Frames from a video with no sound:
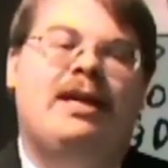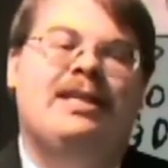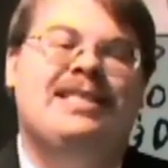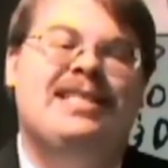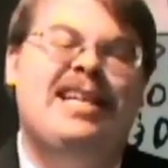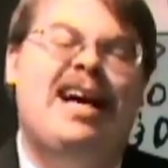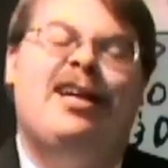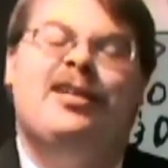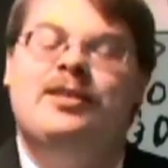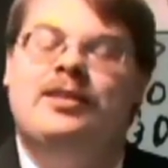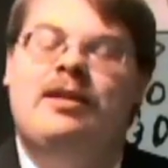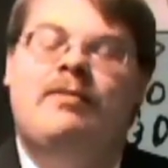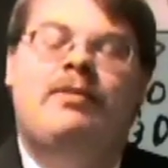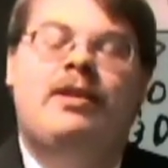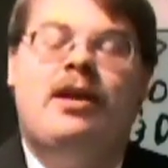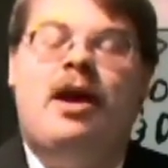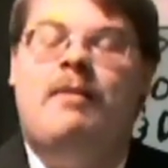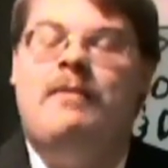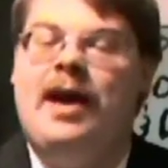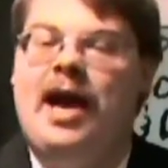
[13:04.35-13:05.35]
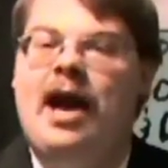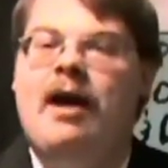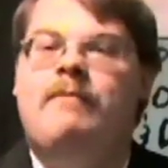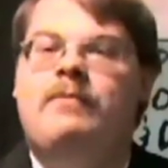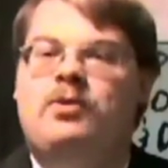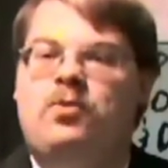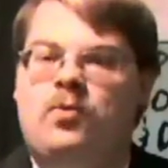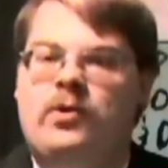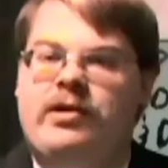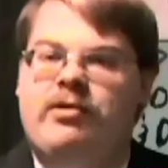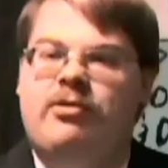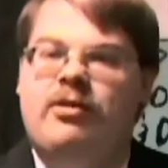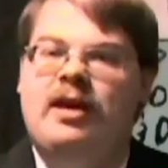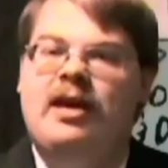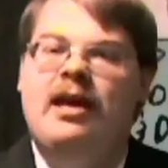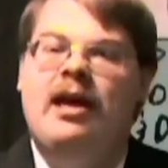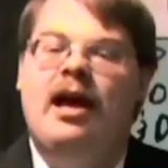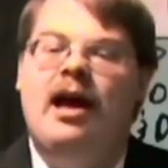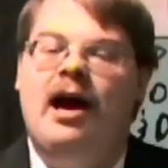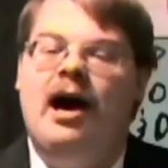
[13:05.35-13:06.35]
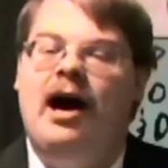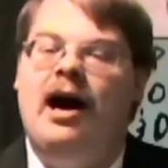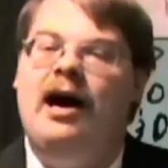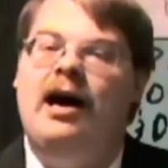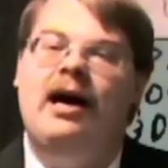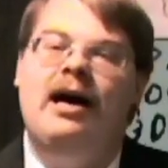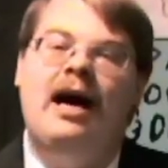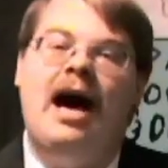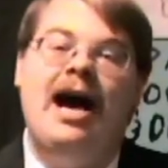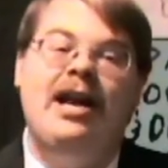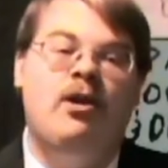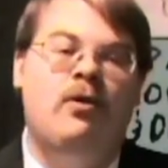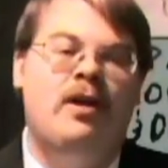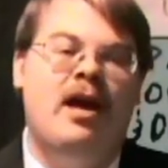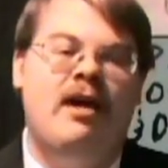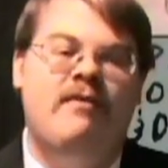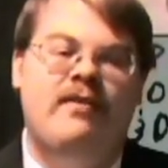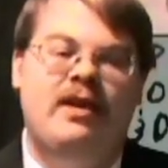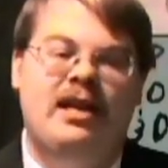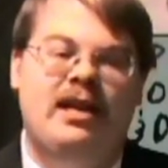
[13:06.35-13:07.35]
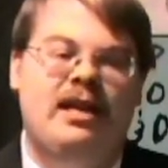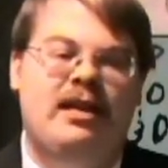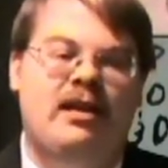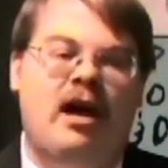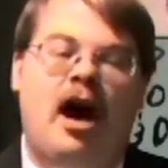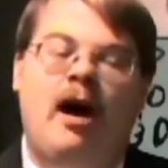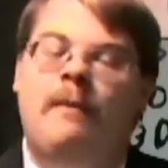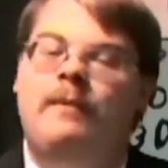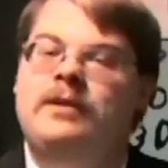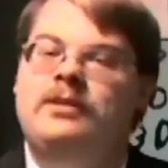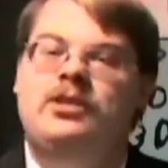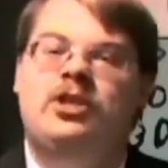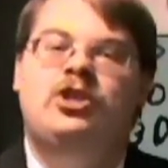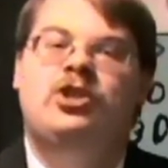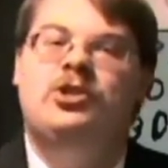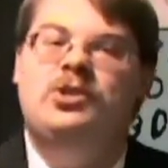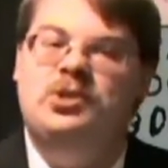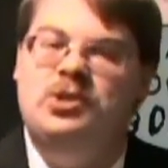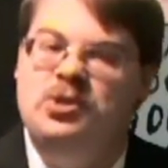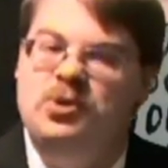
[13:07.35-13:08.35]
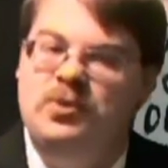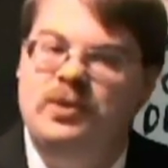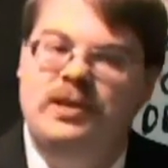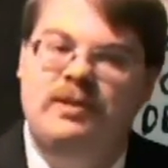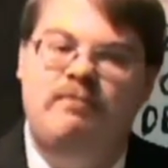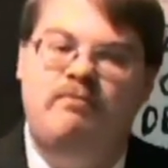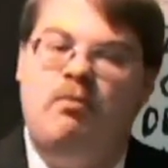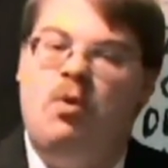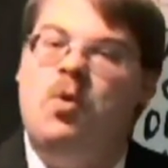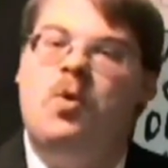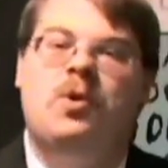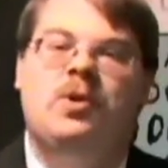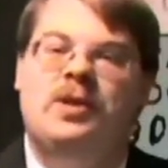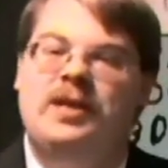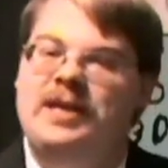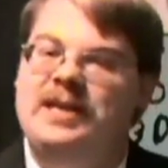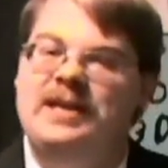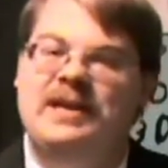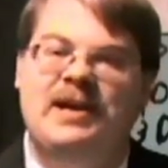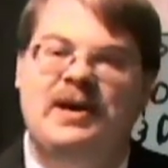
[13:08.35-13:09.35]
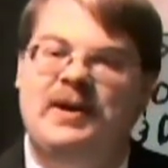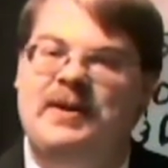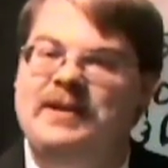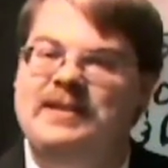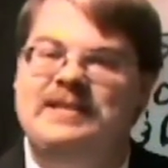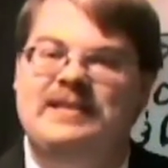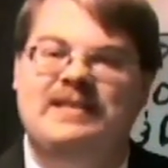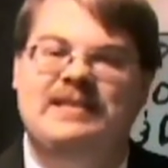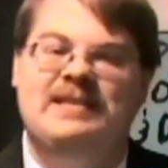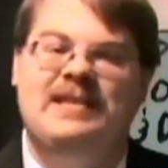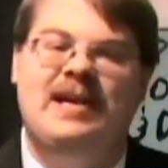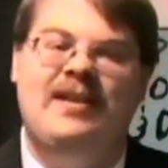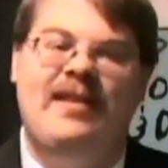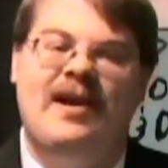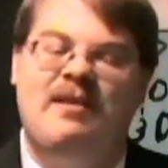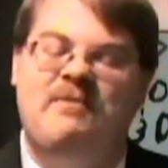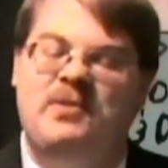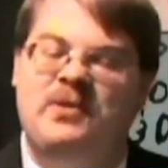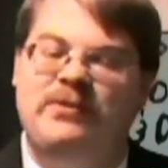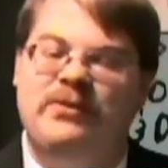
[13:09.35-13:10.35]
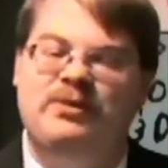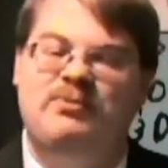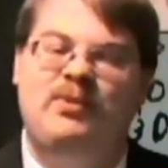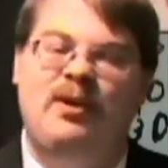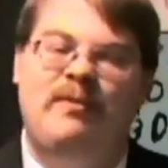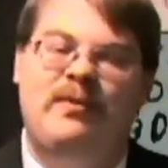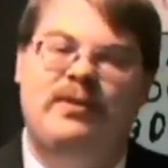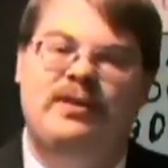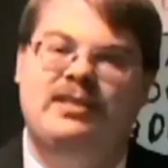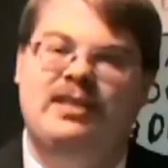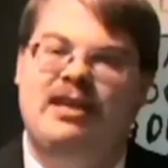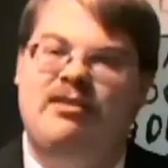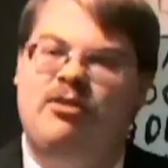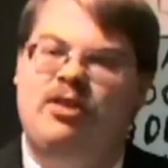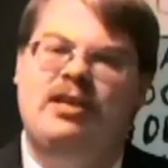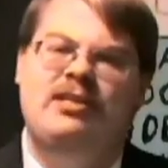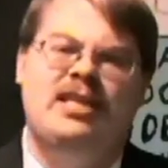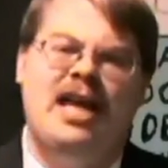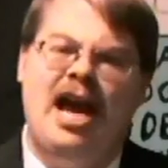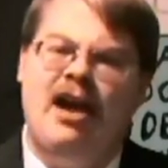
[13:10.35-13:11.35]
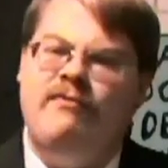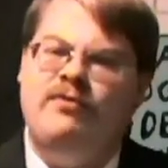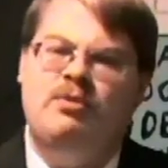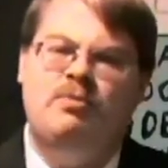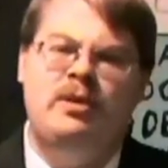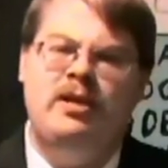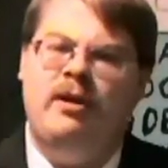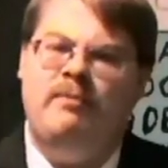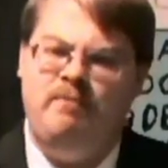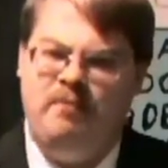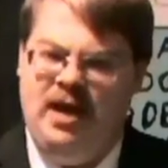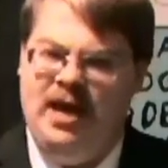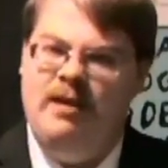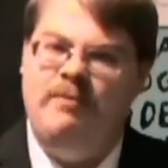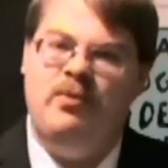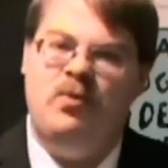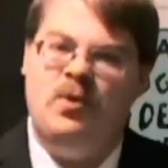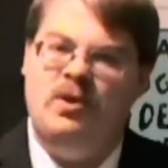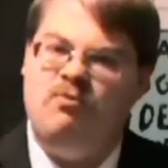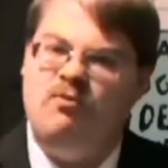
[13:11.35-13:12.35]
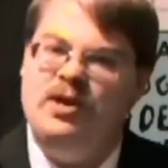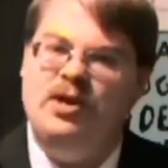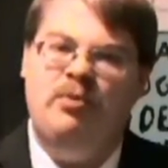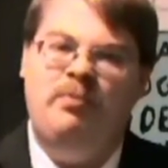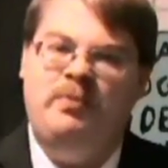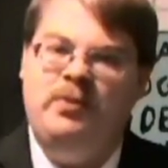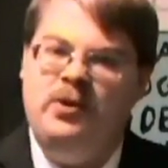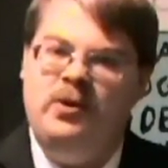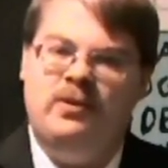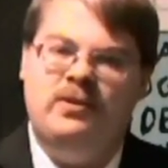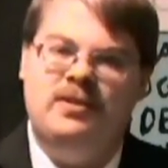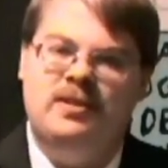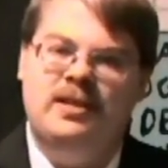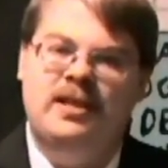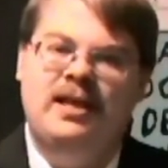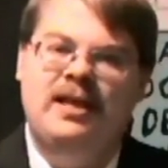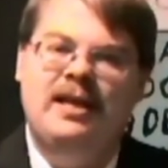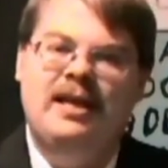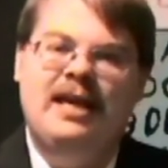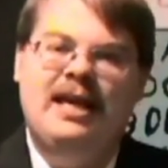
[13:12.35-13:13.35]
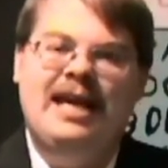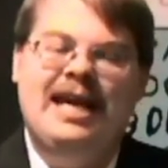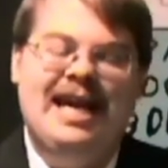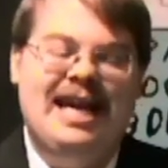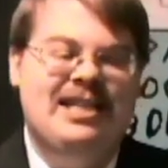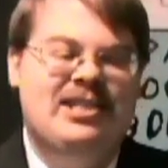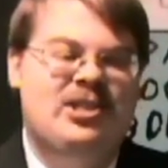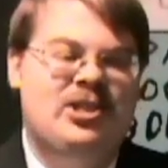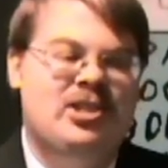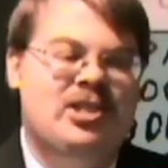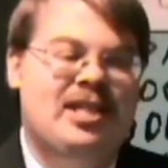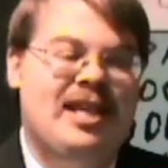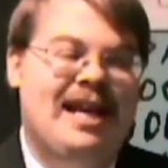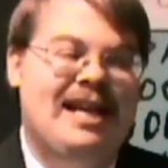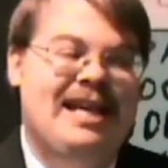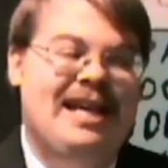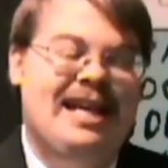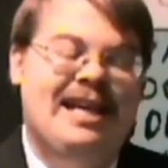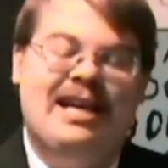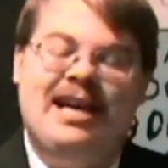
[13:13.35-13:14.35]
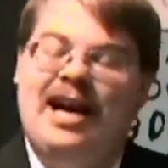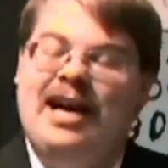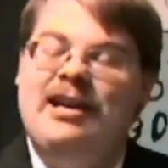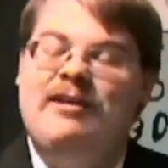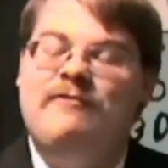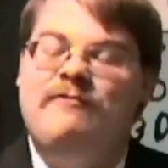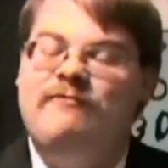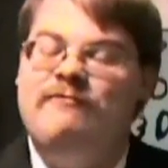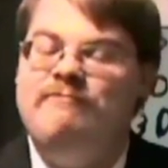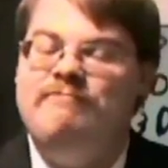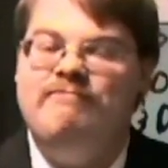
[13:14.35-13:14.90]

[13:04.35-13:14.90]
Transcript: It's not something I'm happy with. I don't have any opposition to it morally. You know, it's not like I'm one of those people that say things have to be on paper and real books. It's just that it kind of...